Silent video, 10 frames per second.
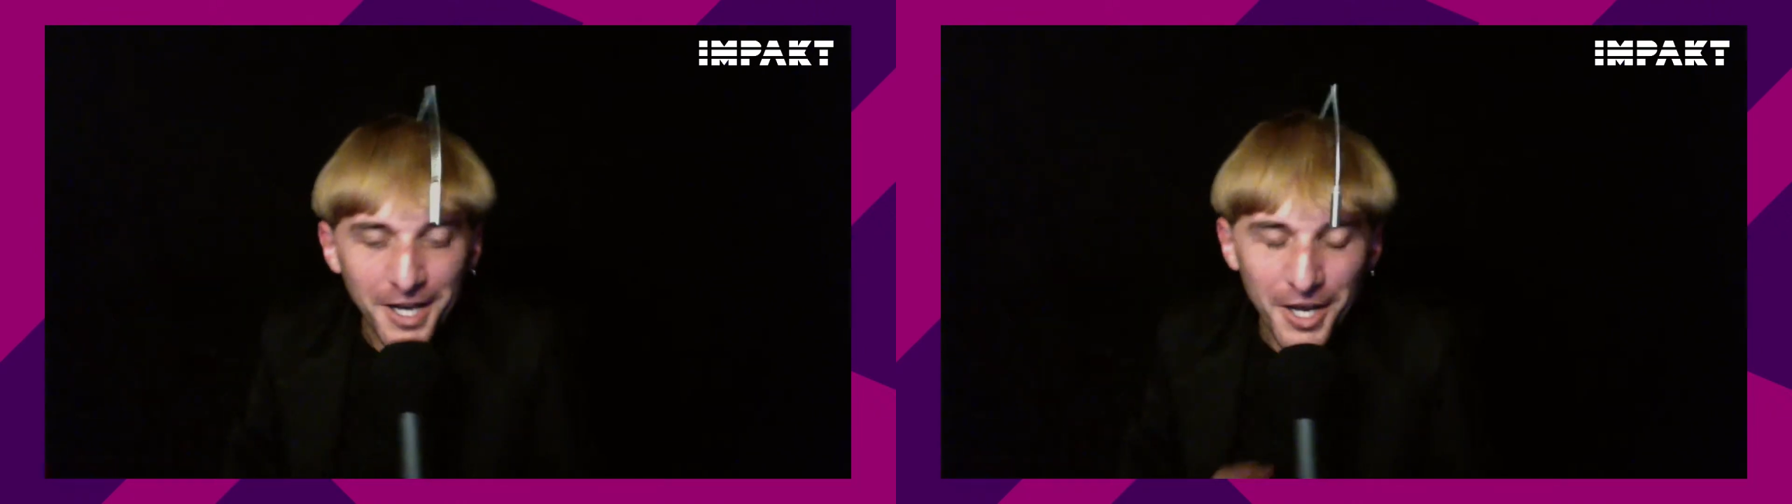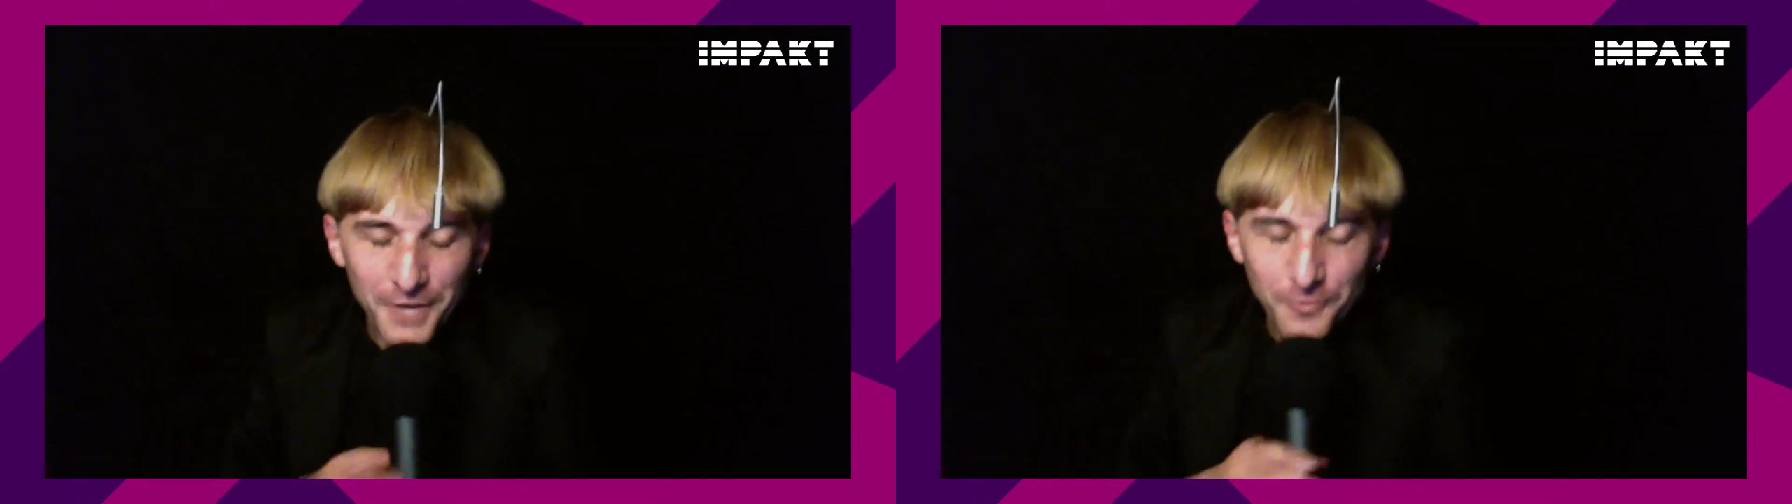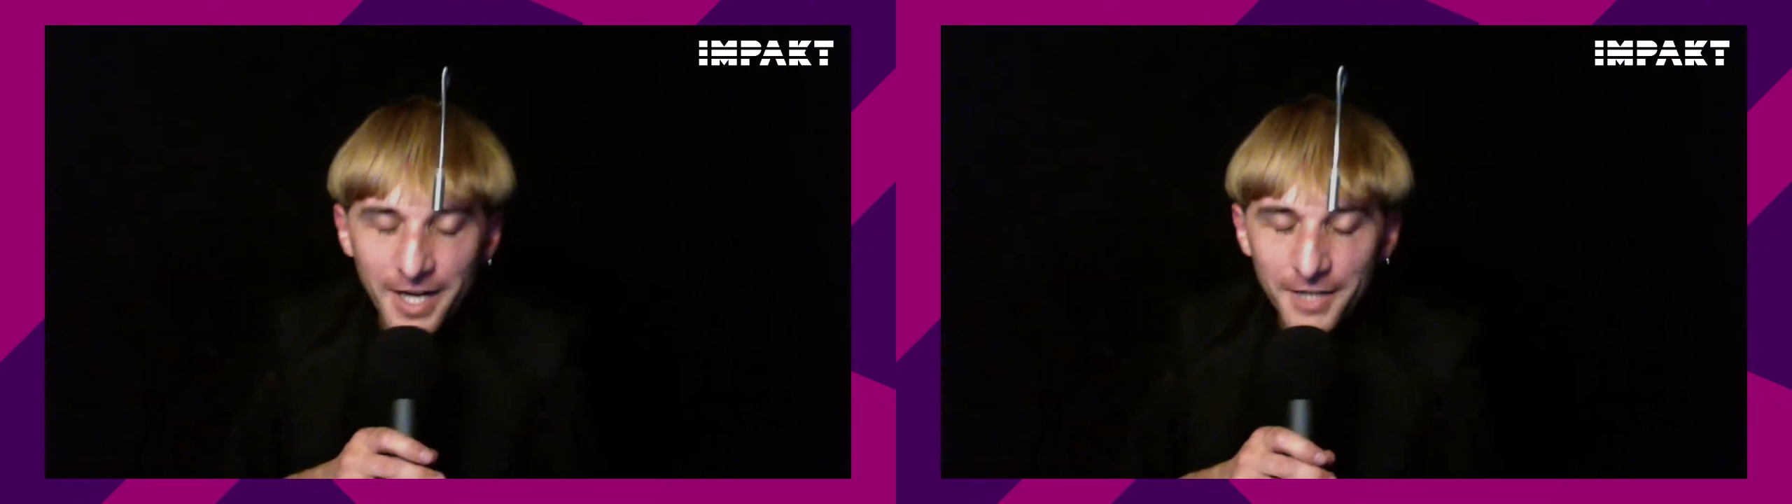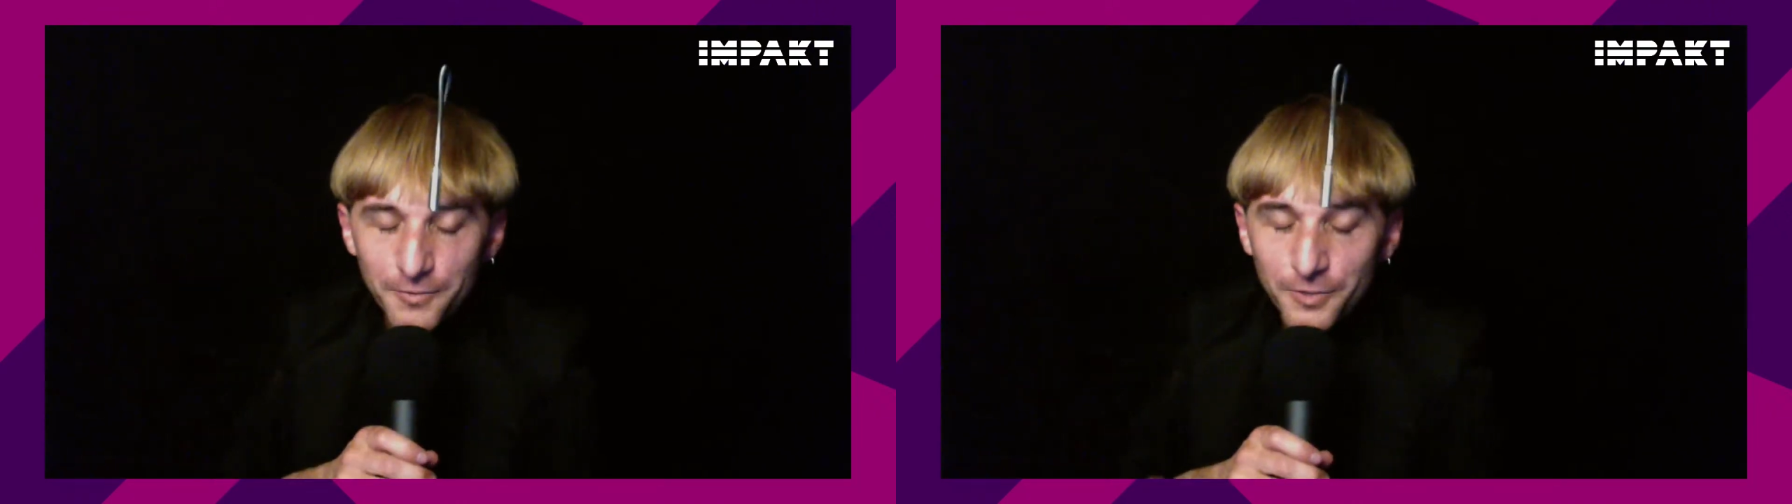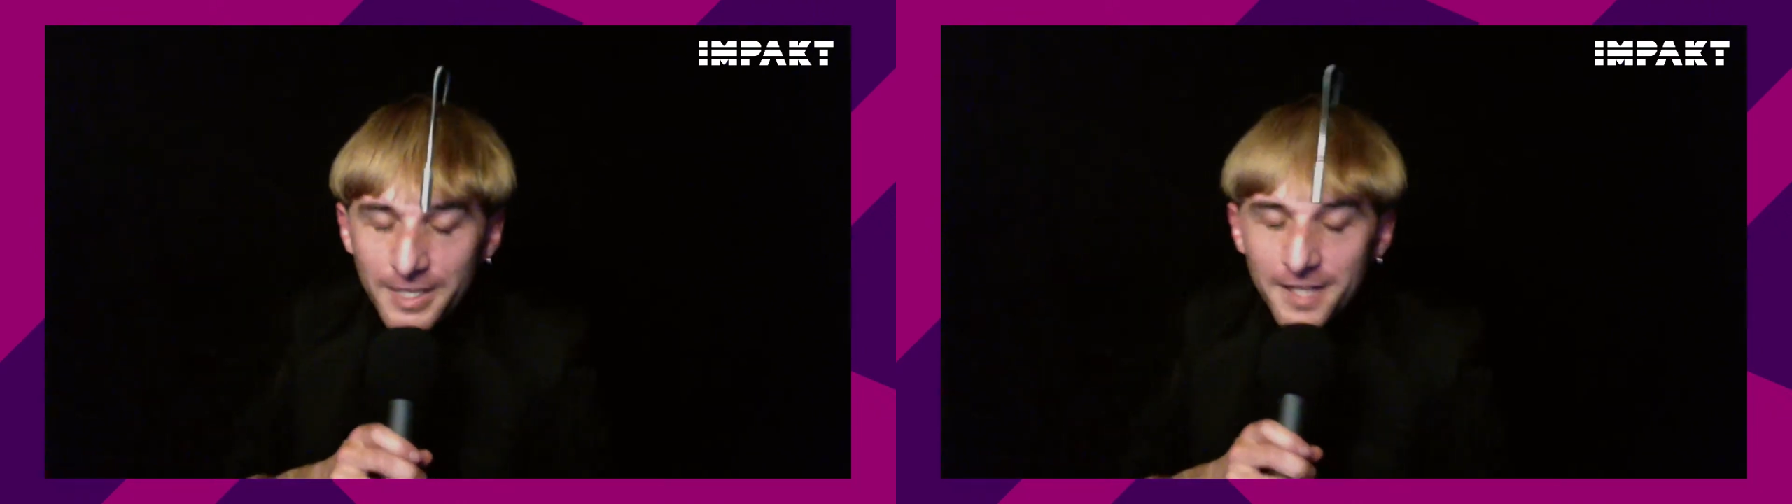unwired
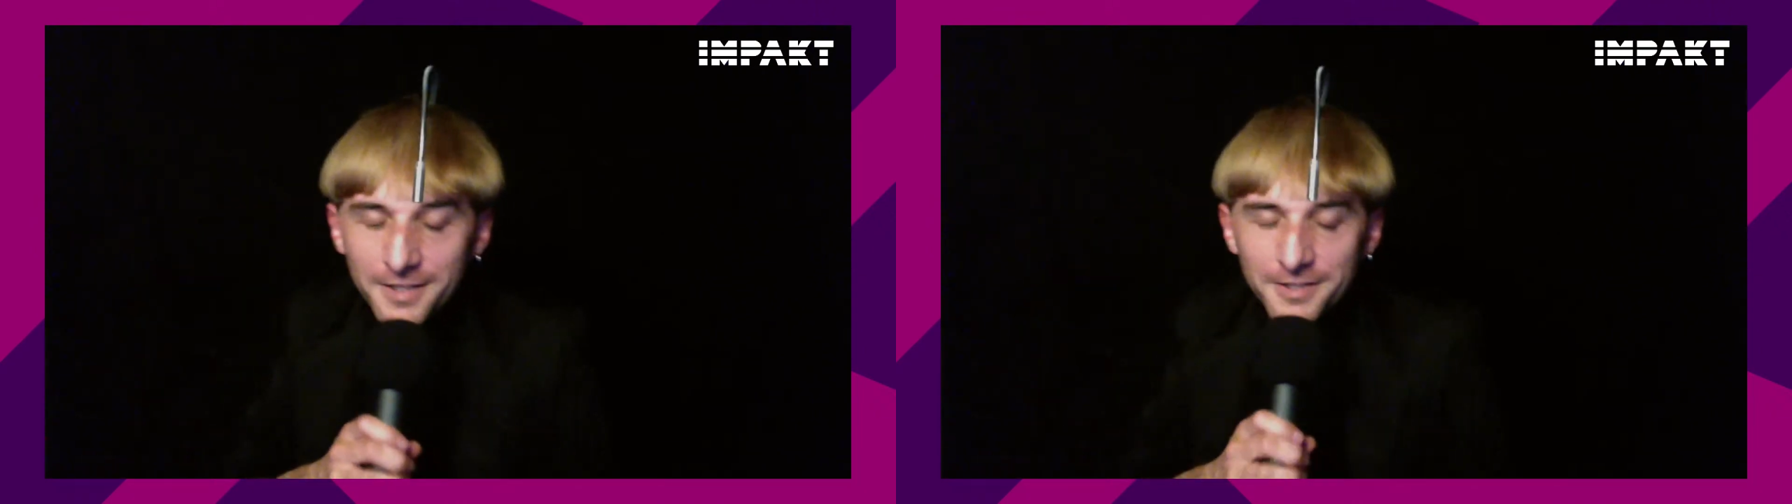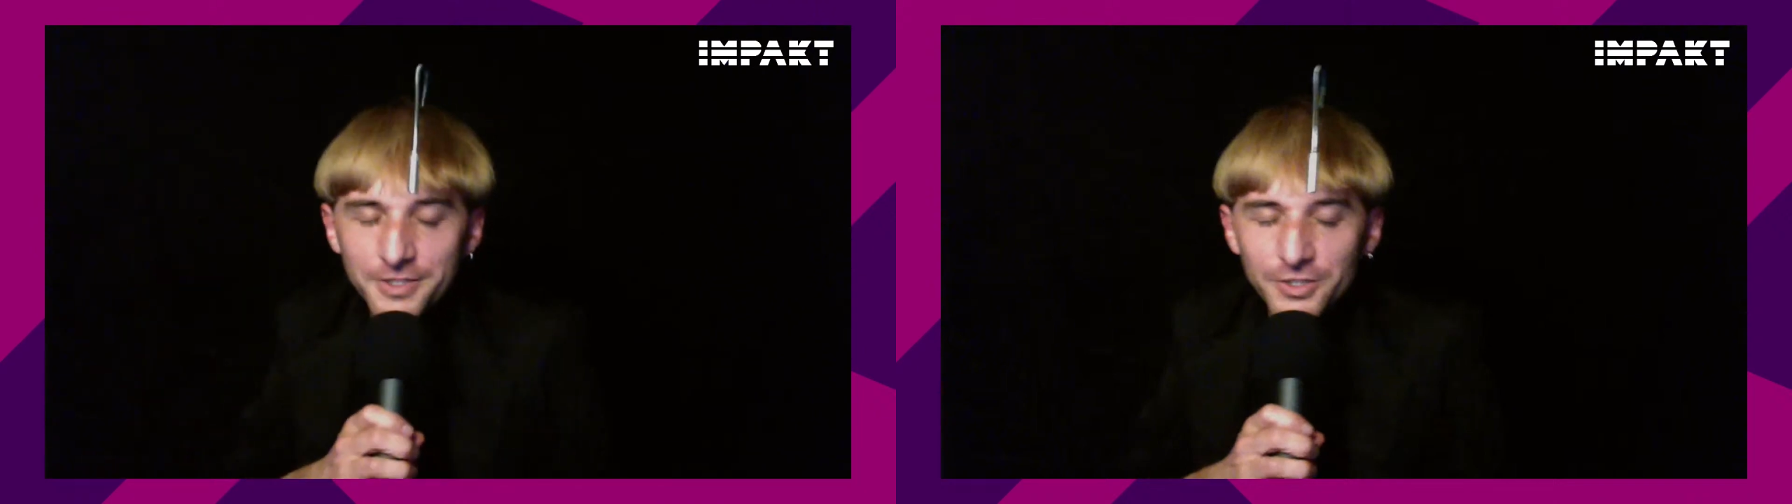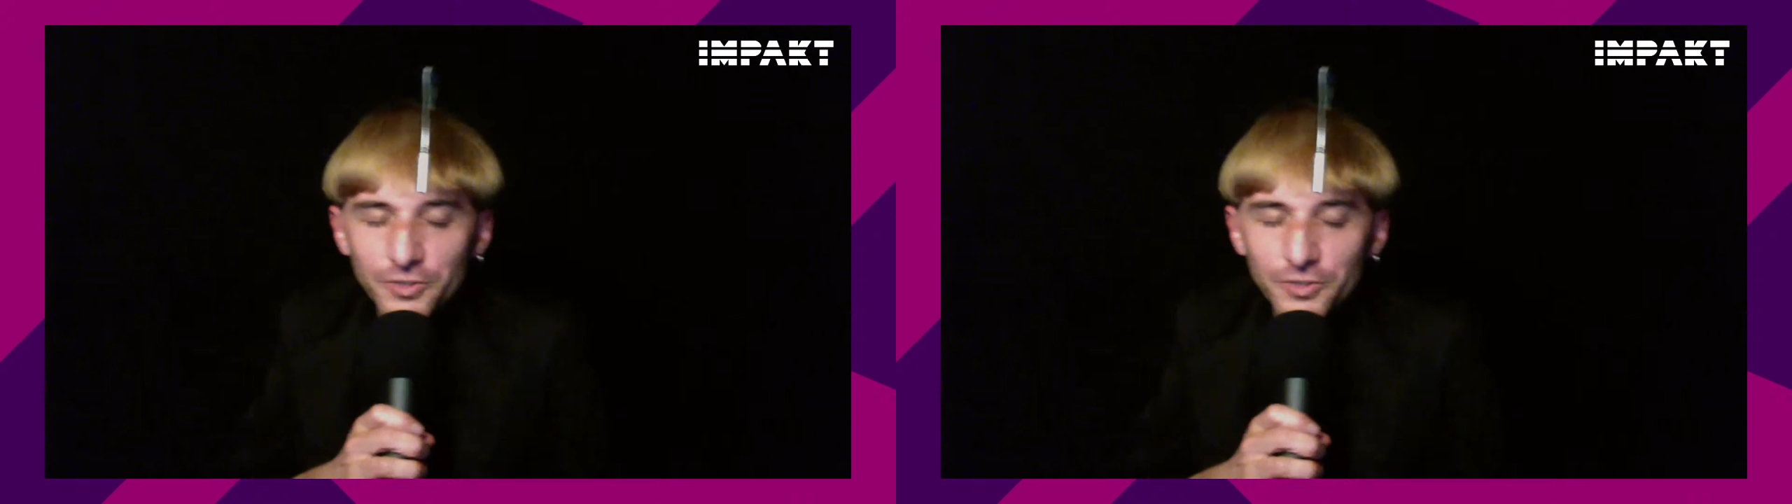world, then